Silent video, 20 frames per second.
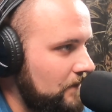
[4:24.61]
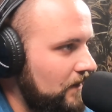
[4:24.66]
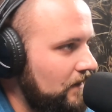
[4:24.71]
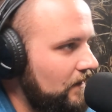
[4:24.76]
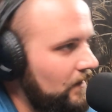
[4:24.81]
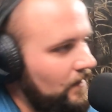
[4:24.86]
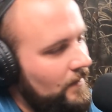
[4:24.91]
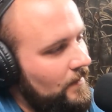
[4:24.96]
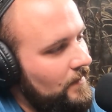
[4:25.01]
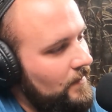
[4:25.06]
But
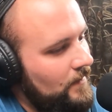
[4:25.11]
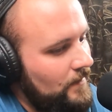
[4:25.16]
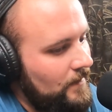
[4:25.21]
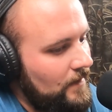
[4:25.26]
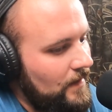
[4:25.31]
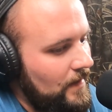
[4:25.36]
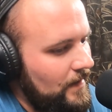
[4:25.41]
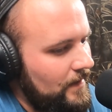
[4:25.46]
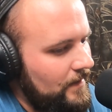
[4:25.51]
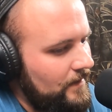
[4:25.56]

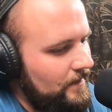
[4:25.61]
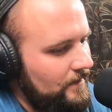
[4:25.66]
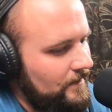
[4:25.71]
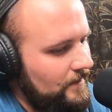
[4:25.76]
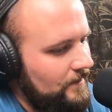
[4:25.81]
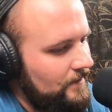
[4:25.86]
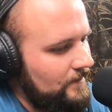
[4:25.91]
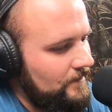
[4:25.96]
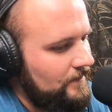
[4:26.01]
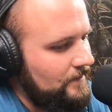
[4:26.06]
I
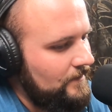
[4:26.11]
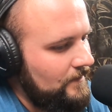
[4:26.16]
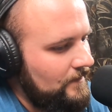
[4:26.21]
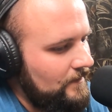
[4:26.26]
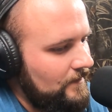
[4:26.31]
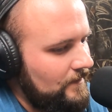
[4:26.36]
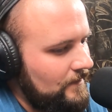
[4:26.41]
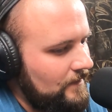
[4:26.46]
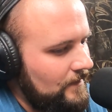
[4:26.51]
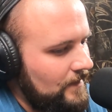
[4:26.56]
uh,
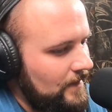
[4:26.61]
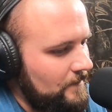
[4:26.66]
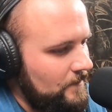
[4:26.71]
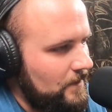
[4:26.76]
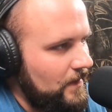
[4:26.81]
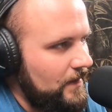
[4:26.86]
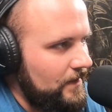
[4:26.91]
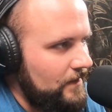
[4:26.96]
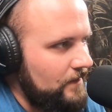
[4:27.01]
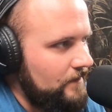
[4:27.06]

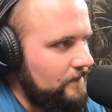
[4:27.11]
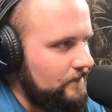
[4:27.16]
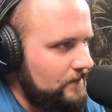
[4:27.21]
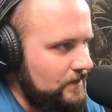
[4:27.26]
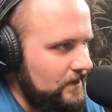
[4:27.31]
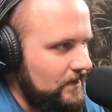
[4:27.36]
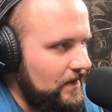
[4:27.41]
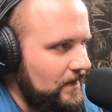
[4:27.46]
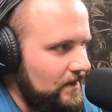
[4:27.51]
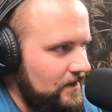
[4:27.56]
I'm ready
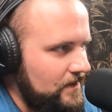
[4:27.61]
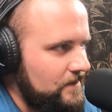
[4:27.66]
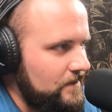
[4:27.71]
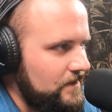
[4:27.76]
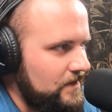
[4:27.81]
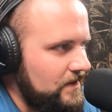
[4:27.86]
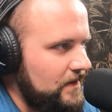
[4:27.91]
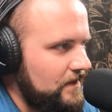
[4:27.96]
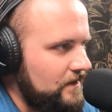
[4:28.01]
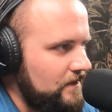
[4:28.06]
to kind of
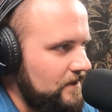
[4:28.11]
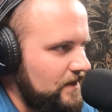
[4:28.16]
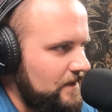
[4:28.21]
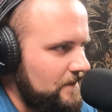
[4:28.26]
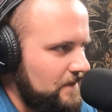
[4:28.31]
switch gears.